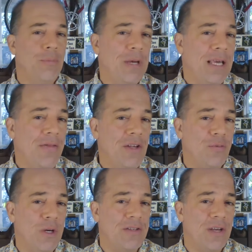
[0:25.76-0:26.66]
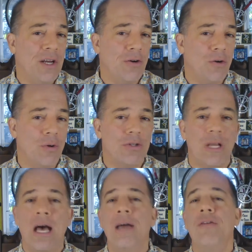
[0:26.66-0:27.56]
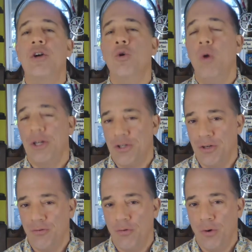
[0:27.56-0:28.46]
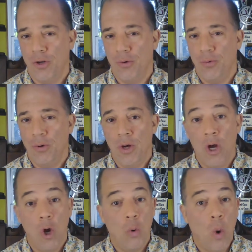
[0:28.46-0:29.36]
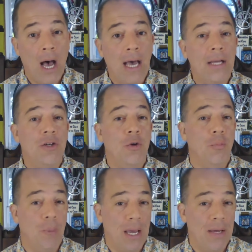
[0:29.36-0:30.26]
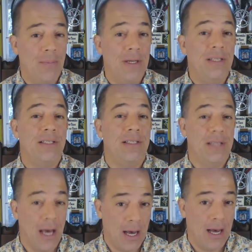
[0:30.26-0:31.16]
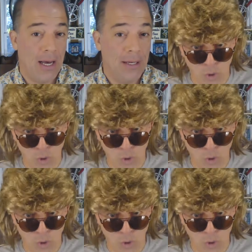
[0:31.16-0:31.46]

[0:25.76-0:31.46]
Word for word: begin this week's intercourse, I have a question for you. Why do babies die?